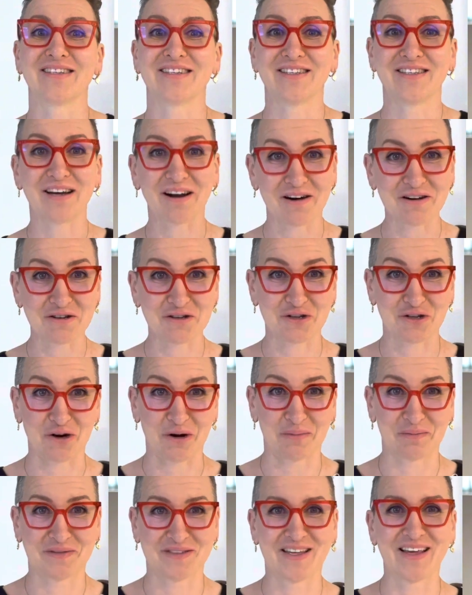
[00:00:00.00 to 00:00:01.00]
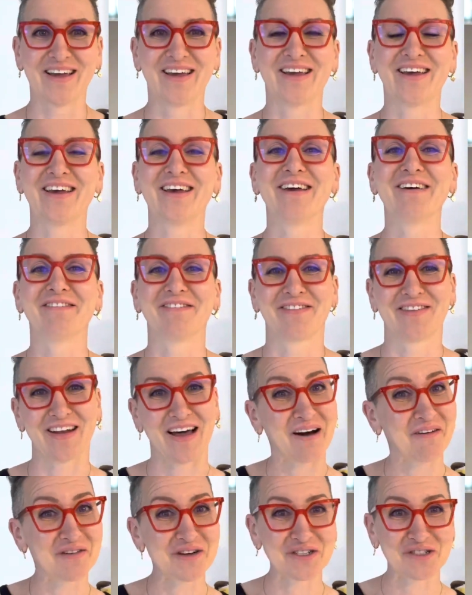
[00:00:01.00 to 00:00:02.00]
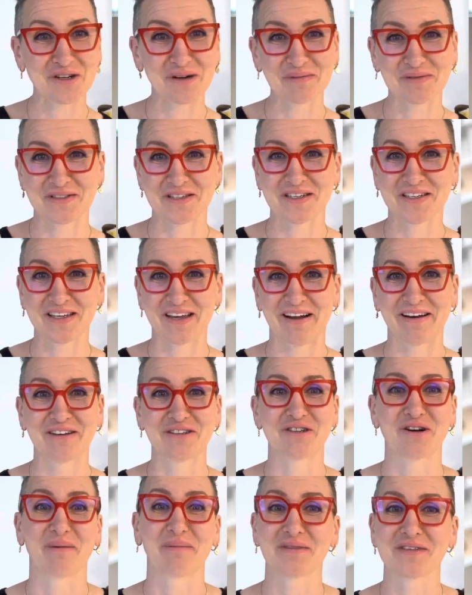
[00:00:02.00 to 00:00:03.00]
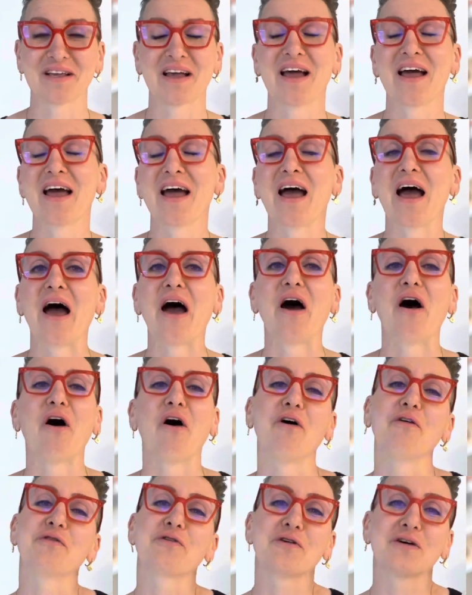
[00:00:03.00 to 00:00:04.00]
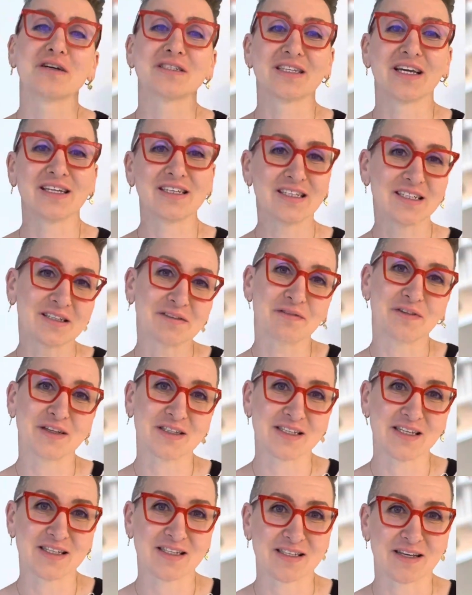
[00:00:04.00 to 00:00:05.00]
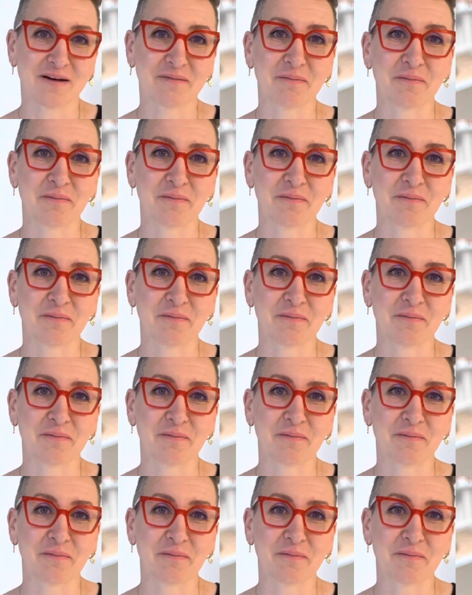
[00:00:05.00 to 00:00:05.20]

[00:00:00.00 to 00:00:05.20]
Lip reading: yarn shops, flower shops and yarn shops. Of course, I did visit some